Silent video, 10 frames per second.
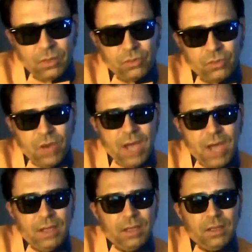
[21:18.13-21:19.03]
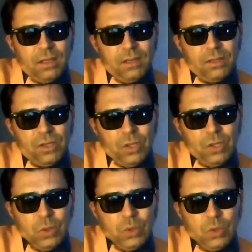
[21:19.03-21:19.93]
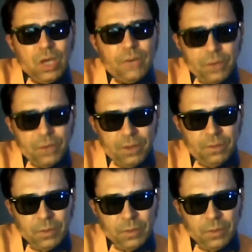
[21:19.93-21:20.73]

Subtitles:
try to cover